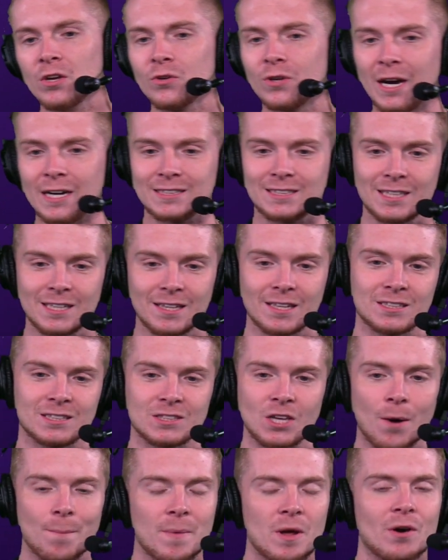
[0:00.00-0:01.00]
You guys see this
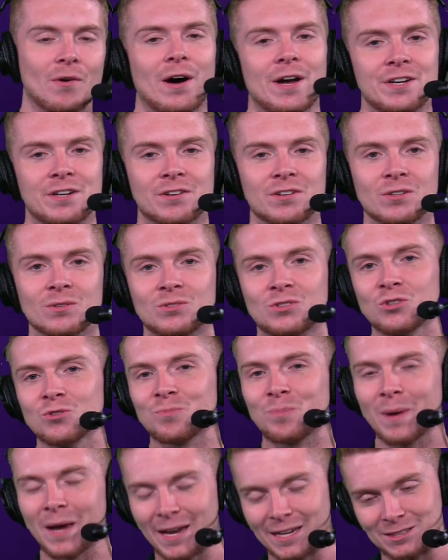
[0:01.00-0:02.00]
thumbnail on your YouTube
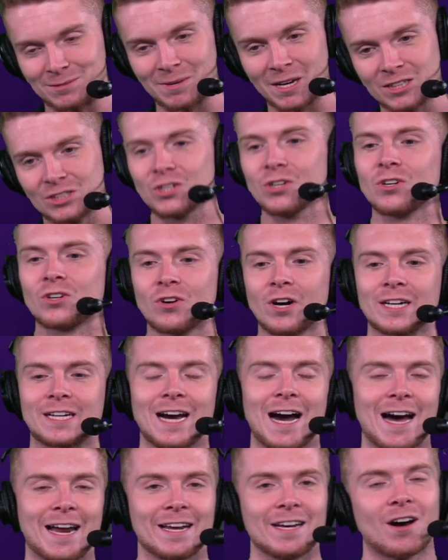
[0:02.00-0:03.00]
page. Make sure you click
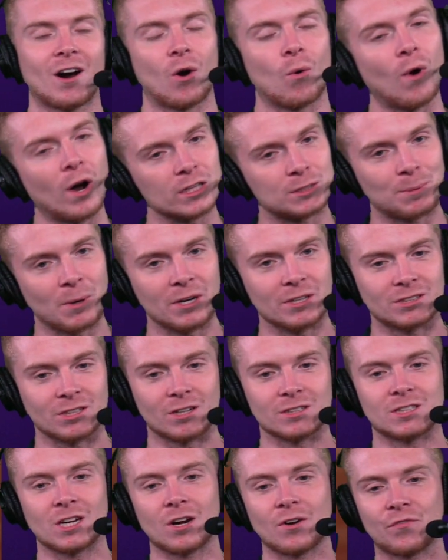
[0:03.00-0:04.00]
on it. Our watch parties are a
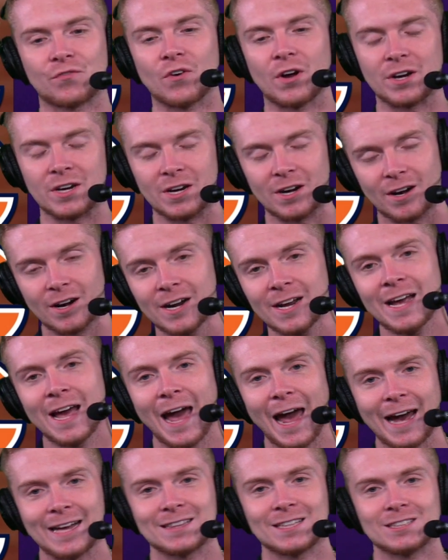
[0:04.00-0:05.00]
ton of fun here
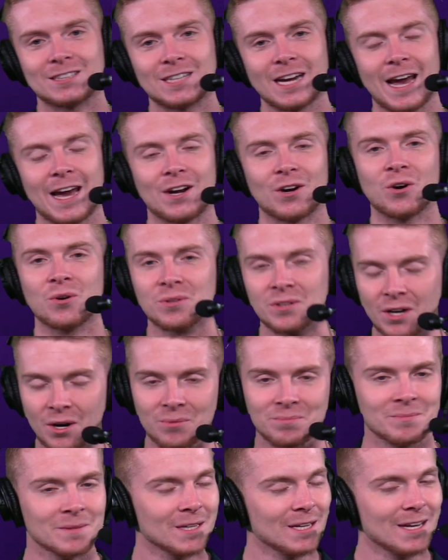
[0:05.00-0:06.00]
at the channel. You
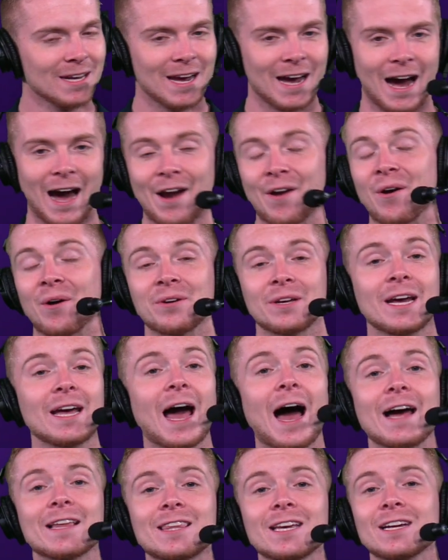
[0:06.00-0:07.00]
know, I don't know.
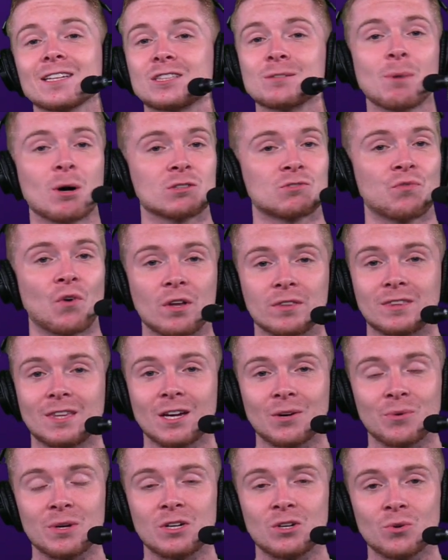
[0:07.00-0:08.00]
I think it's the most fun
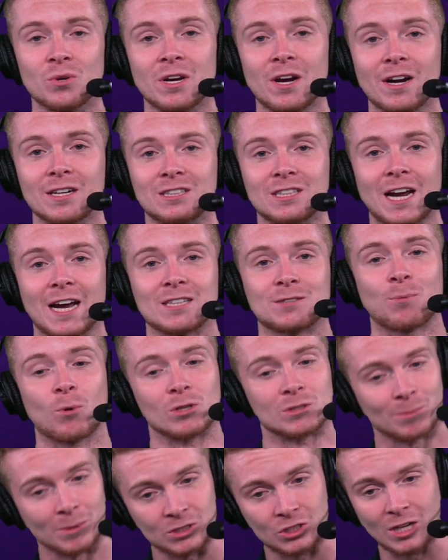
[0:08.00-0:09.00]
thing we do here at Chat
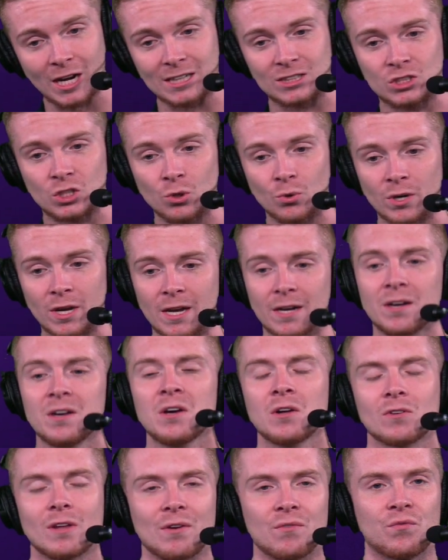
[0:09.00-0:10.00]
Sports. Make sure you guys tune in.
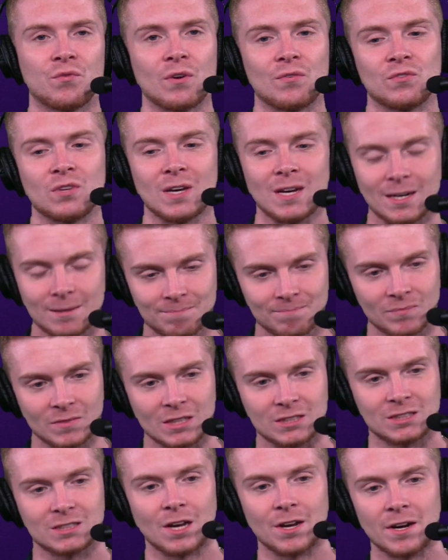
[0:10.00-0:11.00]
11:15
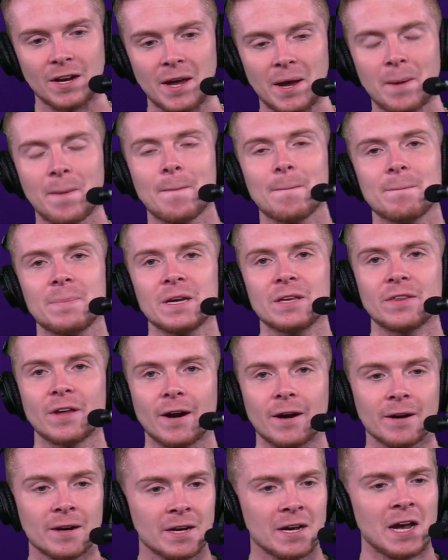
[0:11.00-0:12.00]
this Sunday. Be
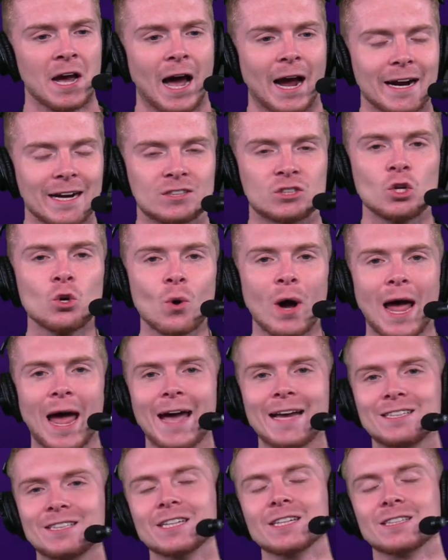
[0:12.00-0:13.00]
there. I got two
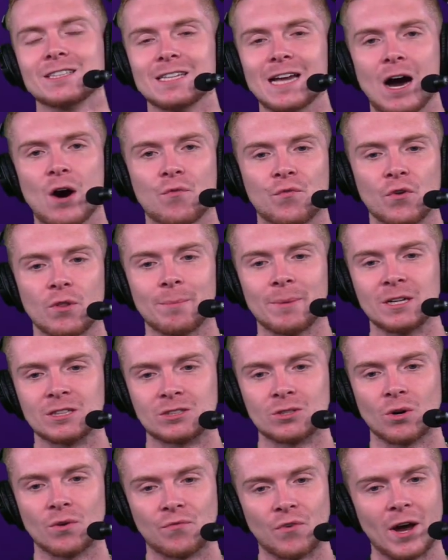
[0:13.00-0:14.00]
edges now for the
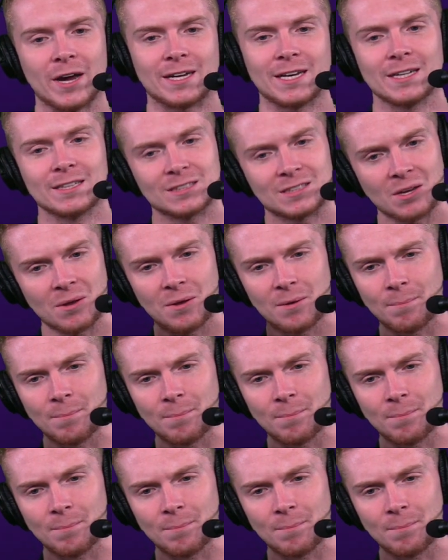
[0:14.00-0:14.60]
Minnesota Vikings.